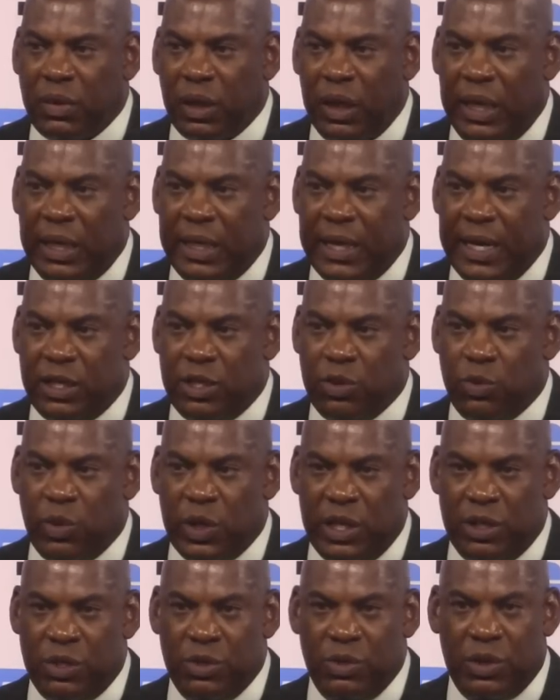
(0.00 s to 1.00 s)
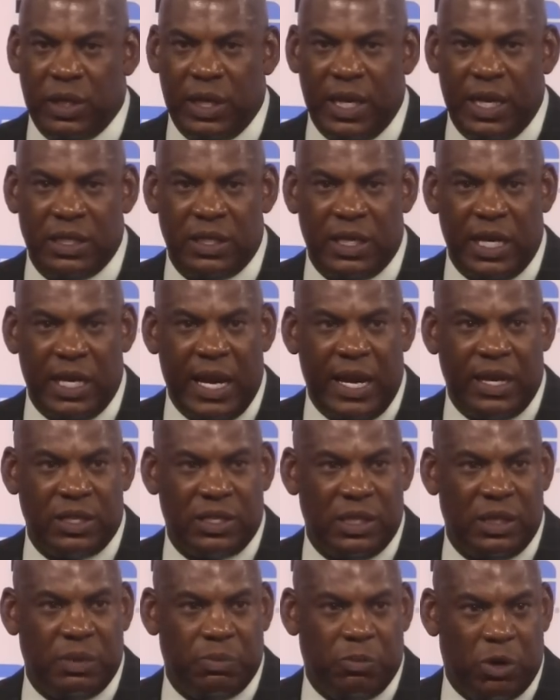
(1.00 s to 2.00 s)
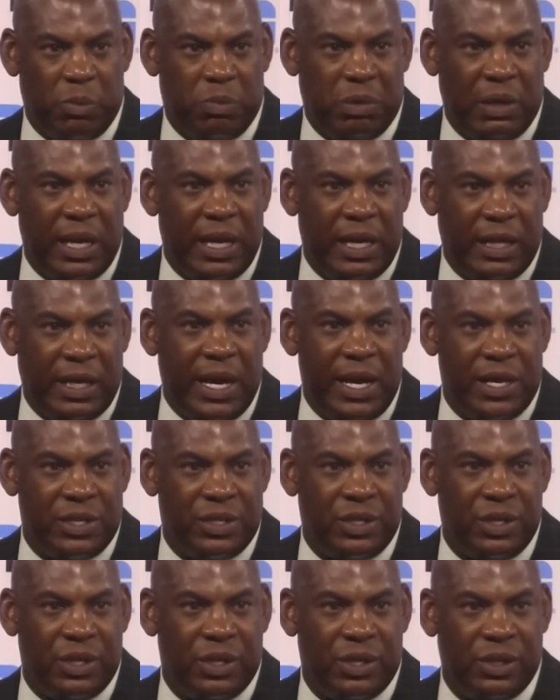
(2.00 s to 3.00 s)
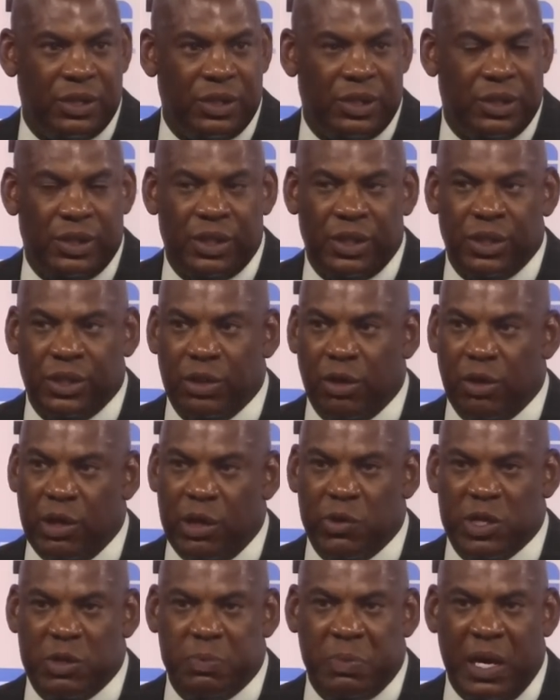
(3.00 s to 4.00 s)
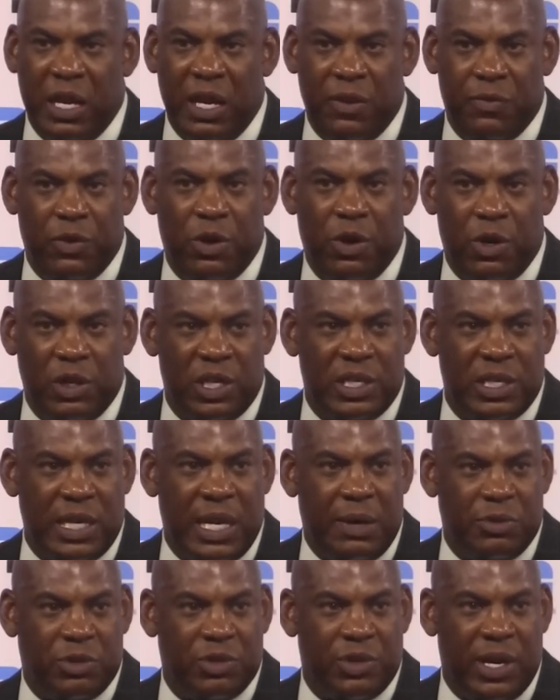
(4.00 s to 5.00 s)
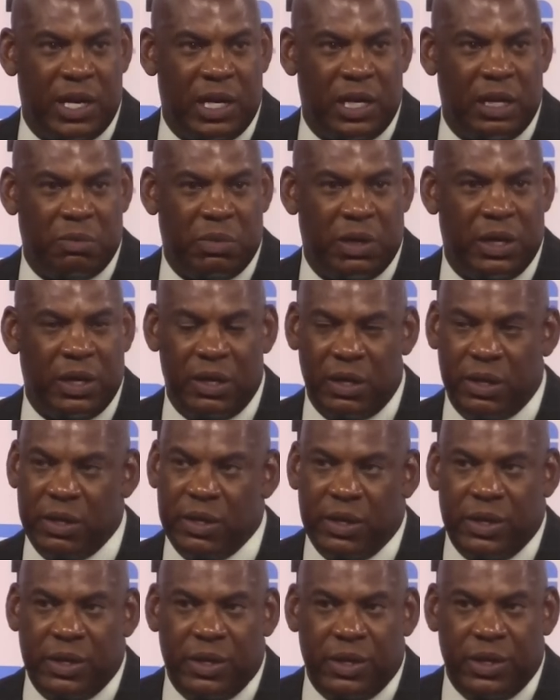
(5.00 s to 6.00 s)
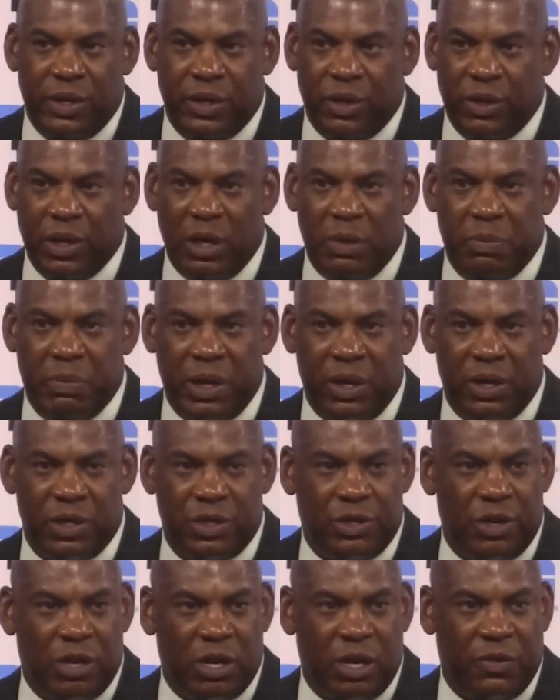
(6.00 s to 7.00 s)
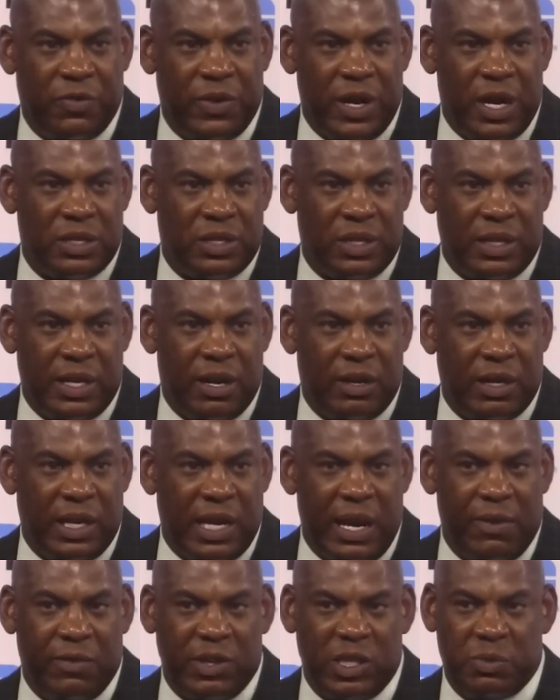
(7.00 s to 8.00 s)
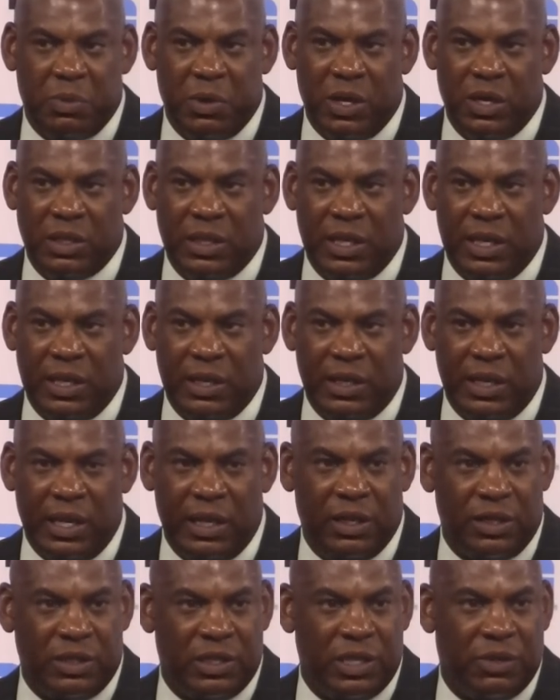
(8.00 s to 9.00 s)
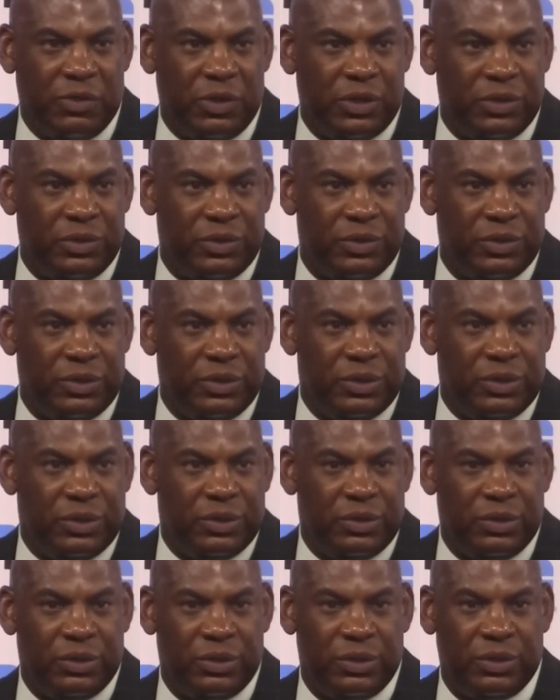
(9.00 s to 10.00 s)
in that 22 class, they actually were playing last year. So it was painful on the job training, but you know they're bigger, stronger, faster now, and they have experience and they, and they look different. So much of